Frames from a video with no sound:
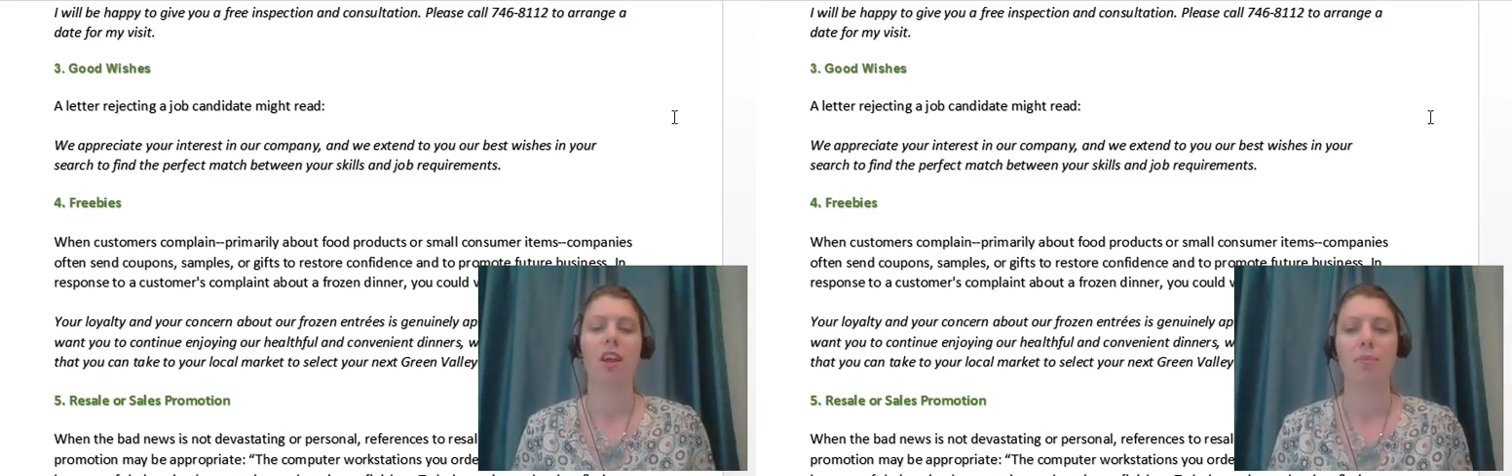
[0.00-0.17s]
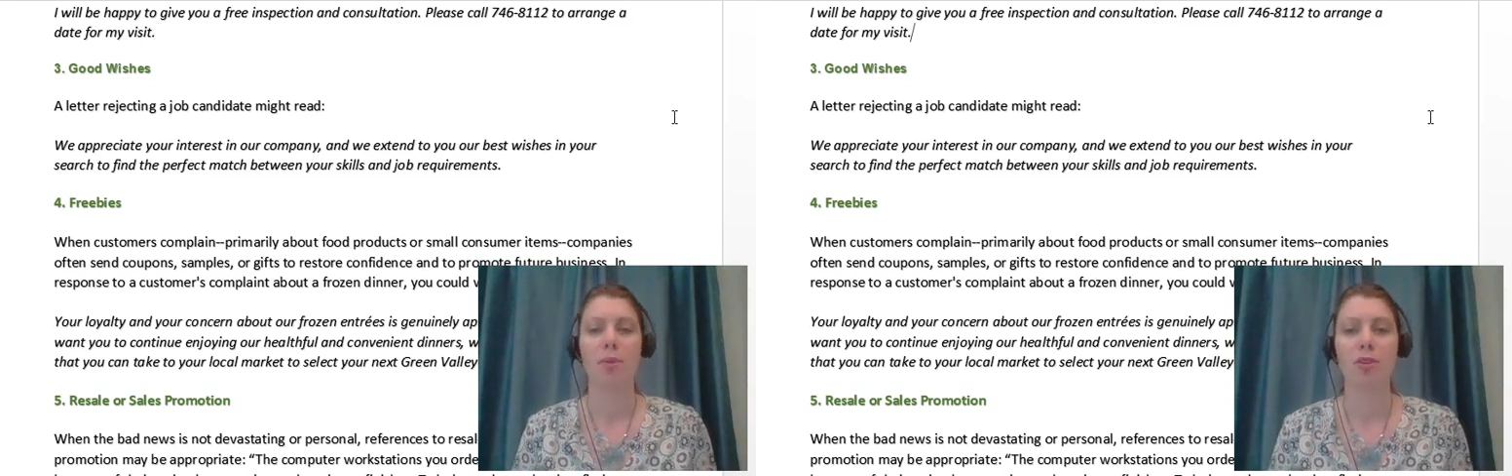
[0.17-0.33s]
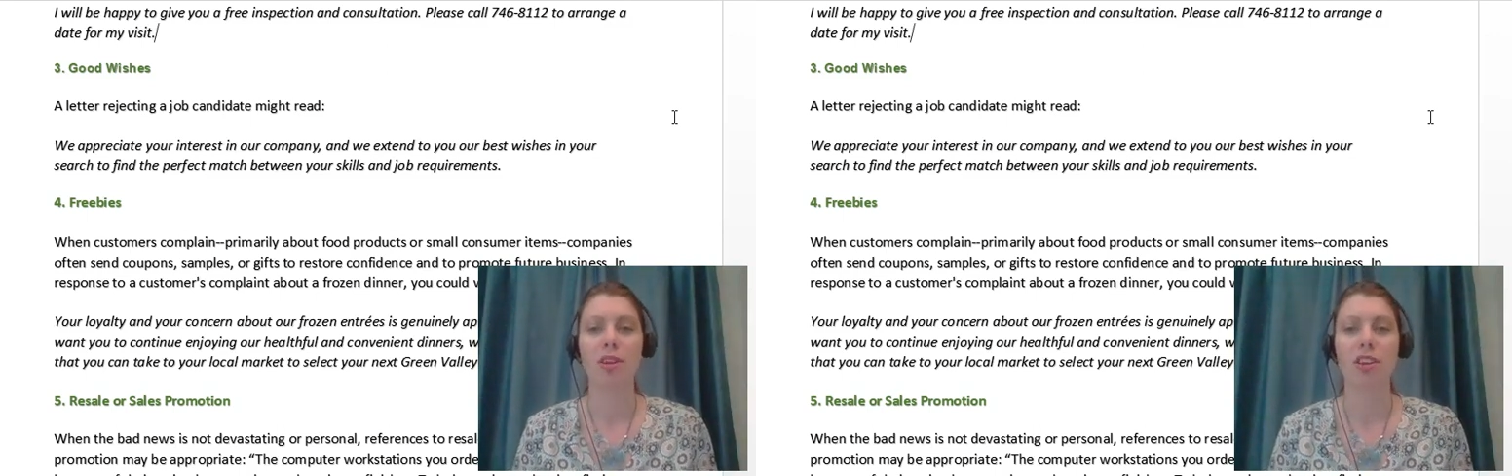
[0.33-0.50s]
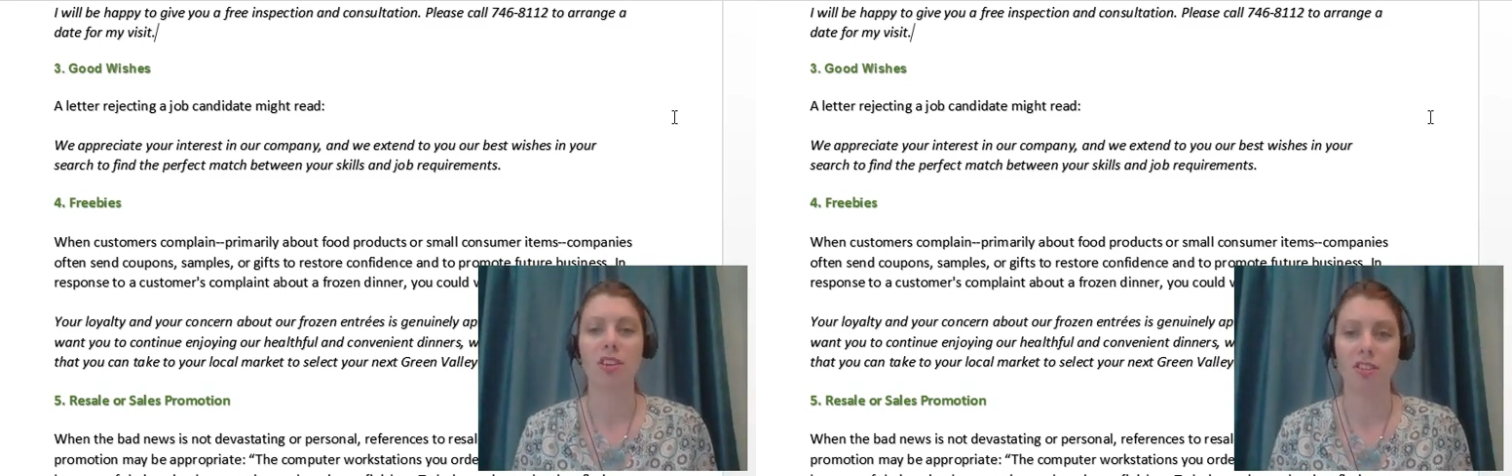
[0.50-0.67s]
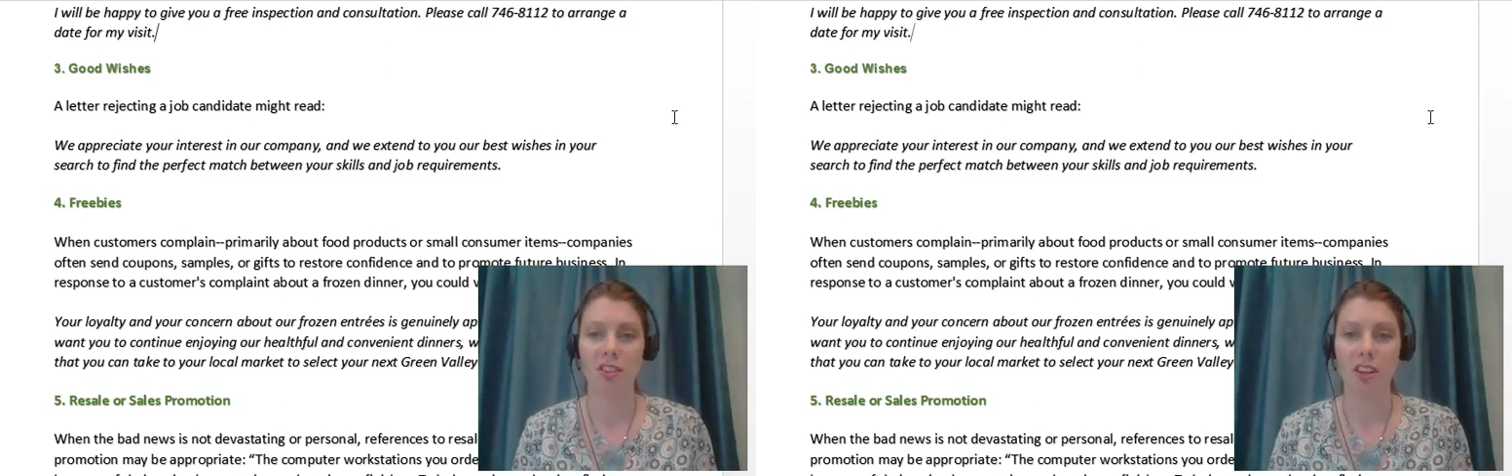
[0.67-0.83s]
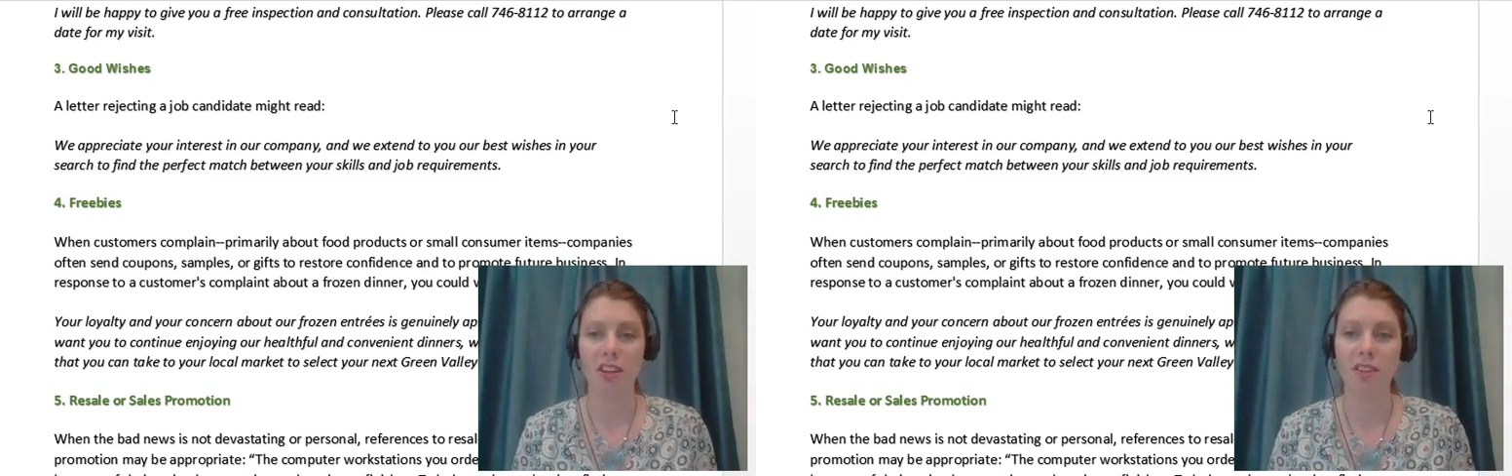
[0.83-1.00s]
between your
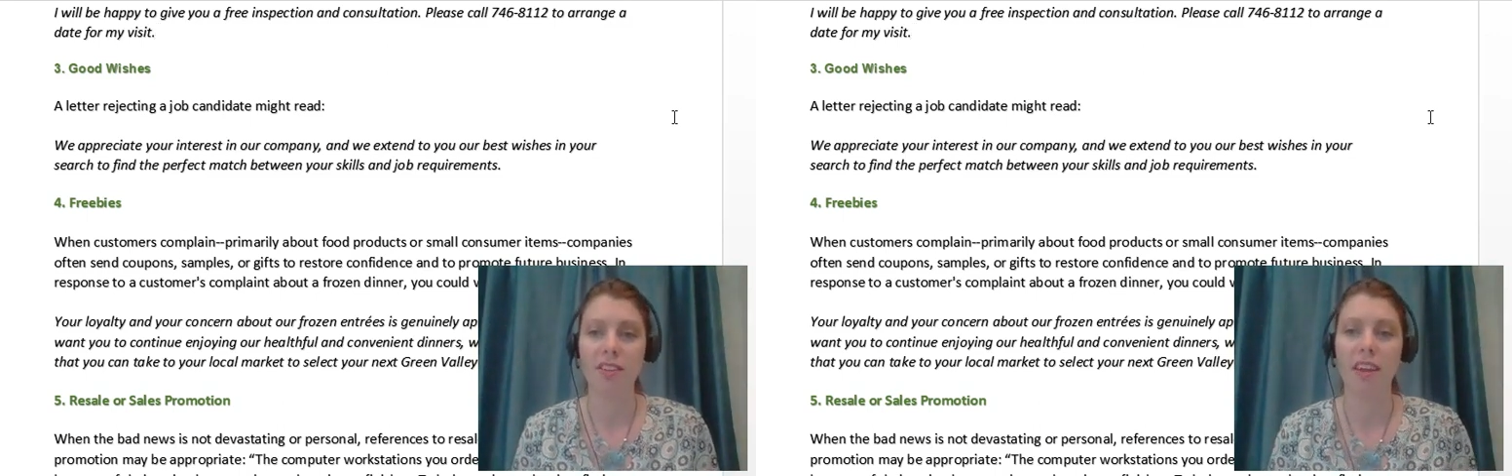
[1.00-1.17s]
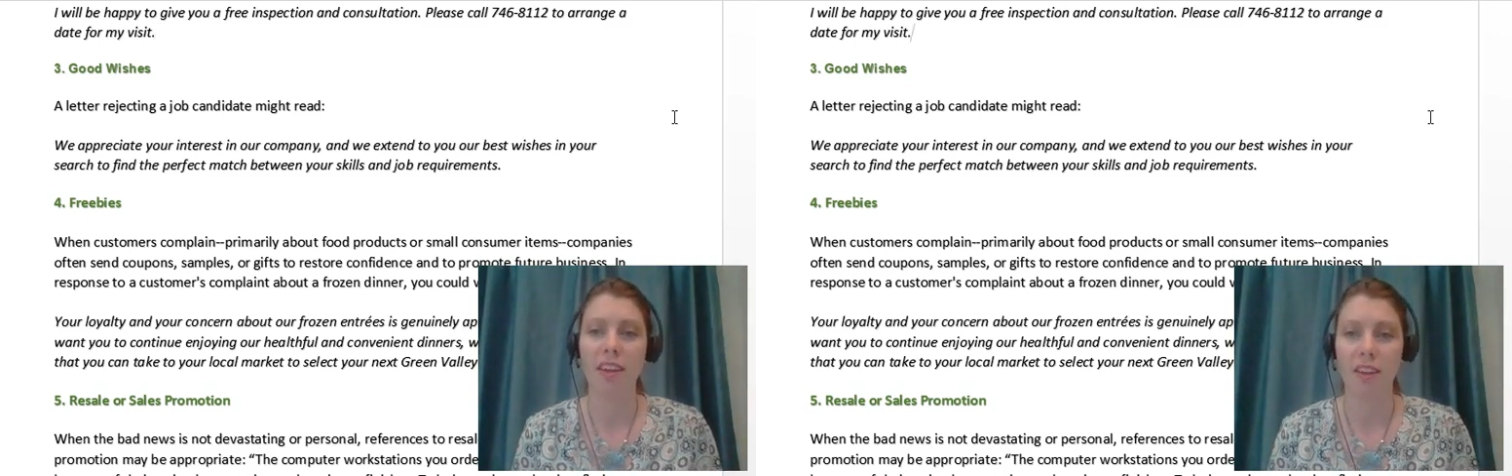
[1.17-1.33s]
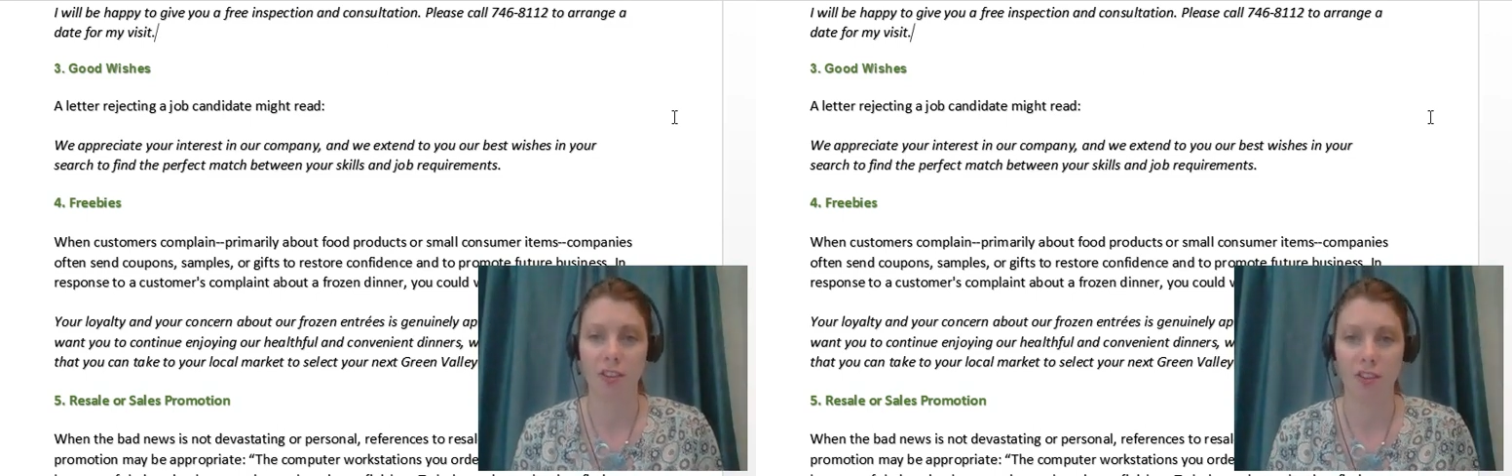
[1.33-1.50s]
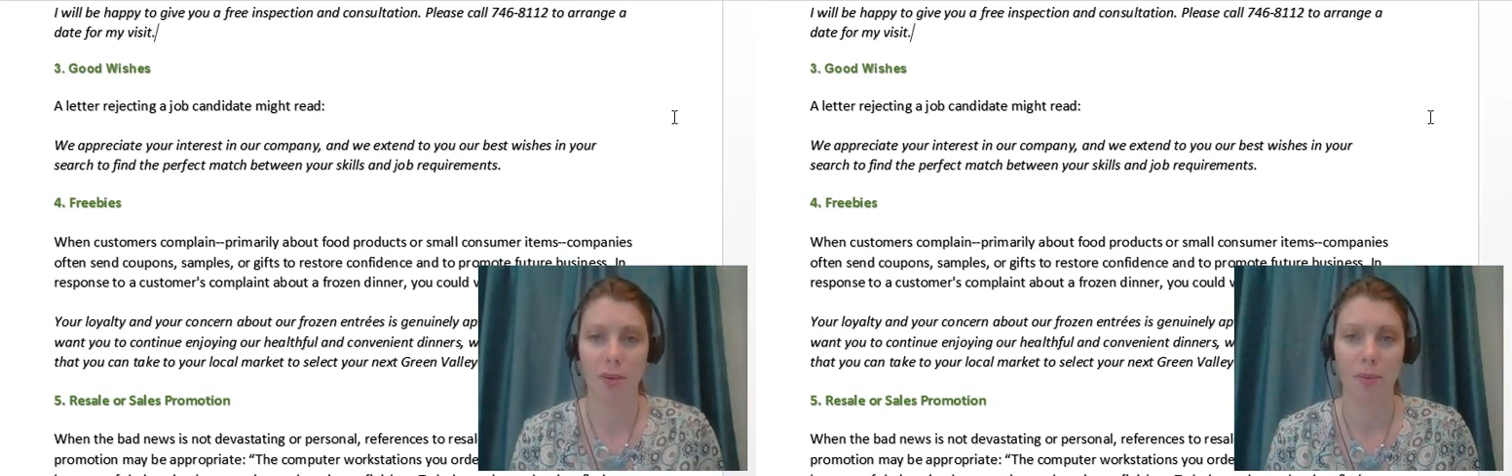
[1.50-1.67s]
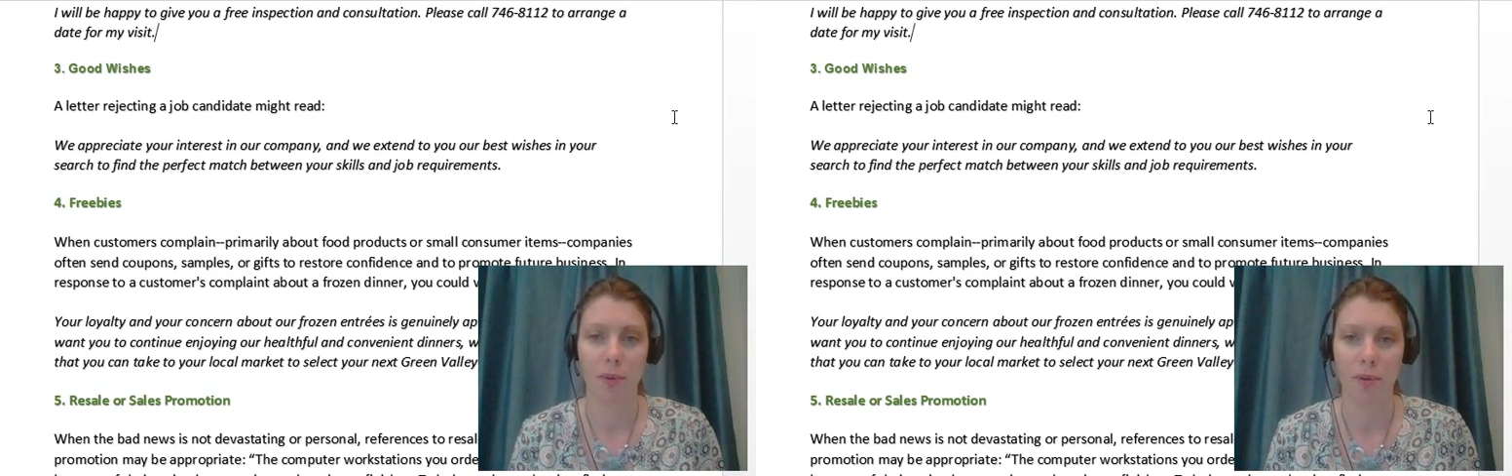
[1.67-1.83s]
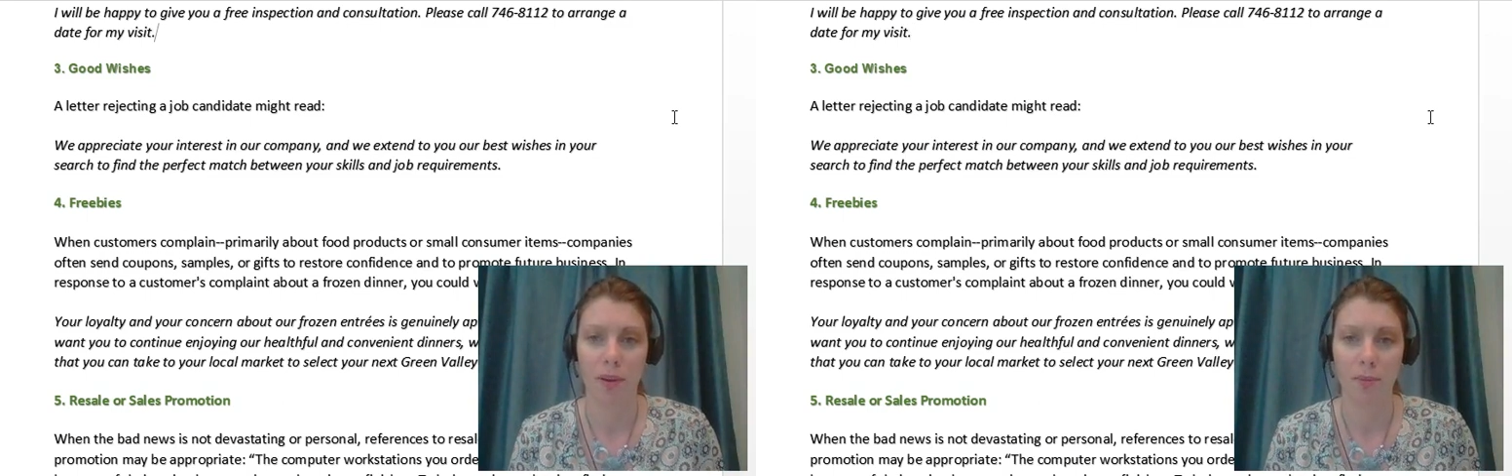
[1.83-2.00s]
skills and your job
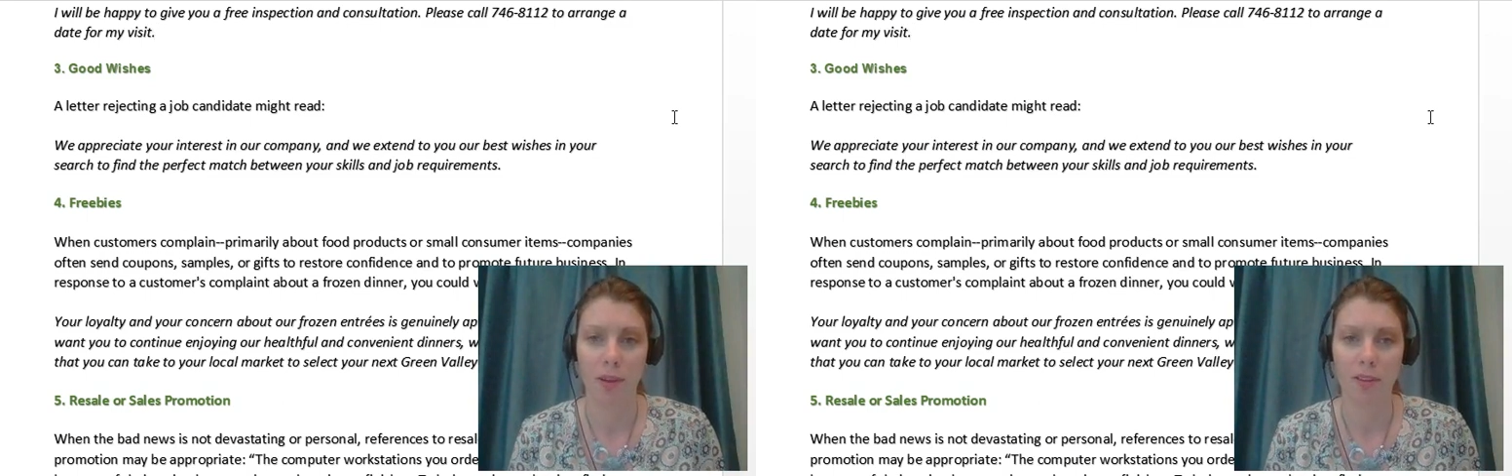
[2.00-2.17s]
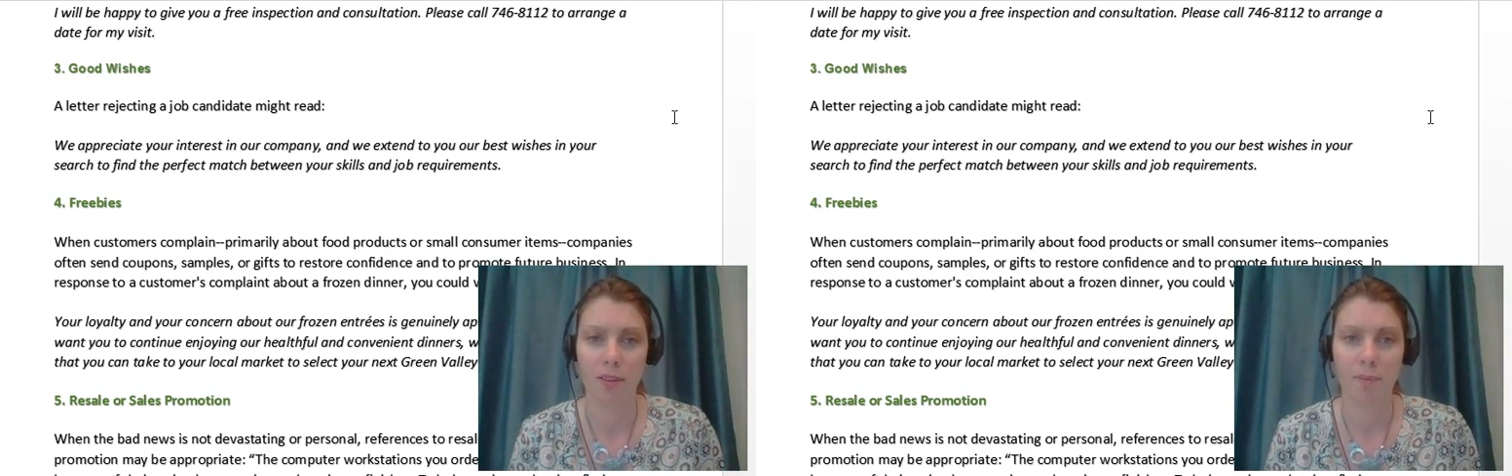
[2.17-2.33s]
requirements.